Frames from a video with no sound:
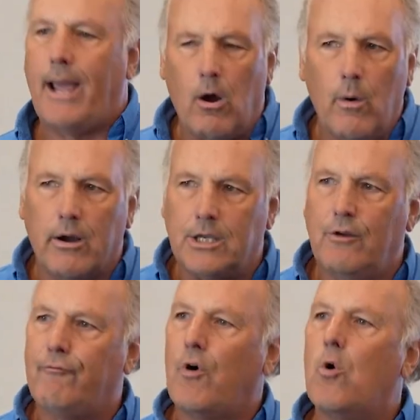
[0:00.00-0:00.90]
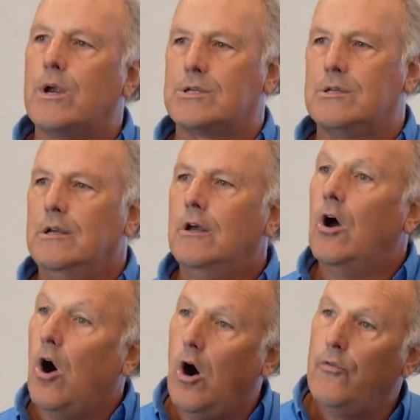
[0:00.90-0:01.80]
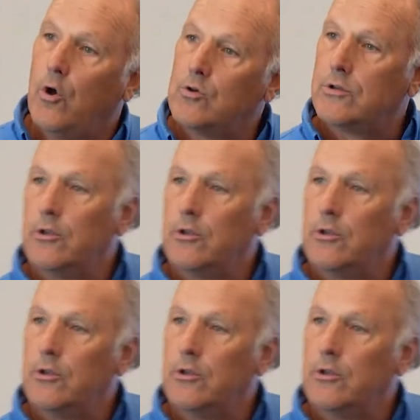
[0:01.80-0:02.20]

How well can you focus on those